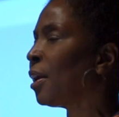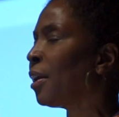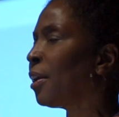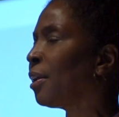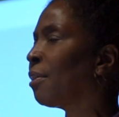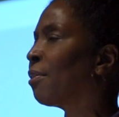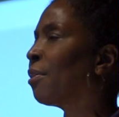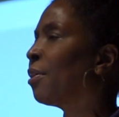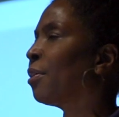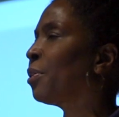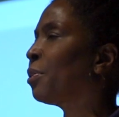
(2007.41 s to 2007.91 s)

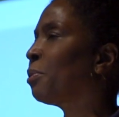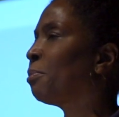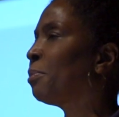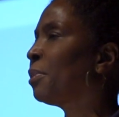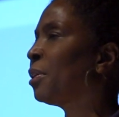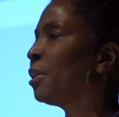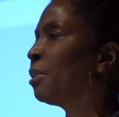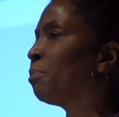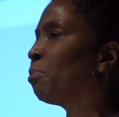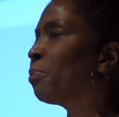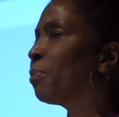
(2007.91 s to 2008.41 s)
in our home
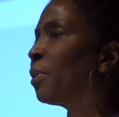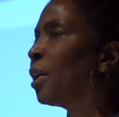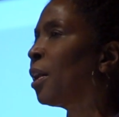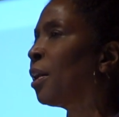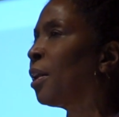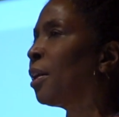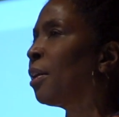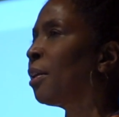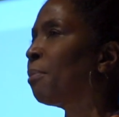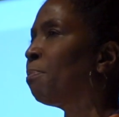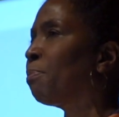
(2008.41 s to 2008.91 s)
in
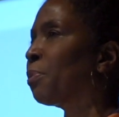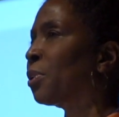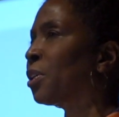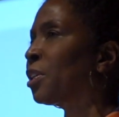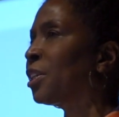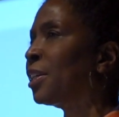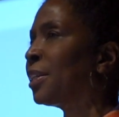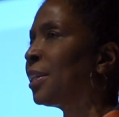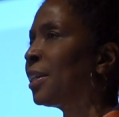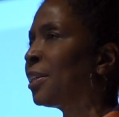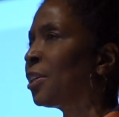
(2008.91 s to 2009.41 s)

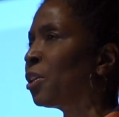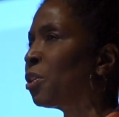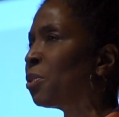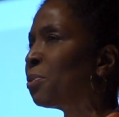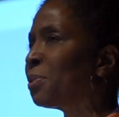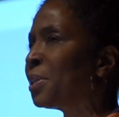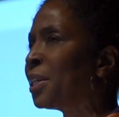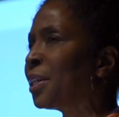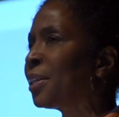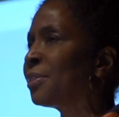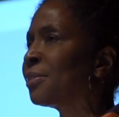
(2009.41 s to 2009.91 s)
Brooklyn and in
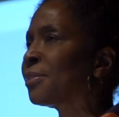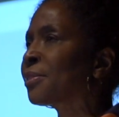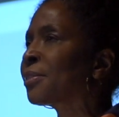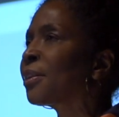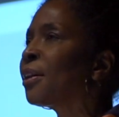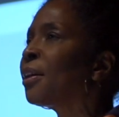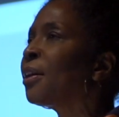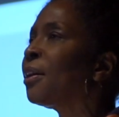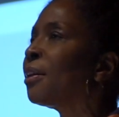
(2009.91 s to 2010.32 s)
Queens,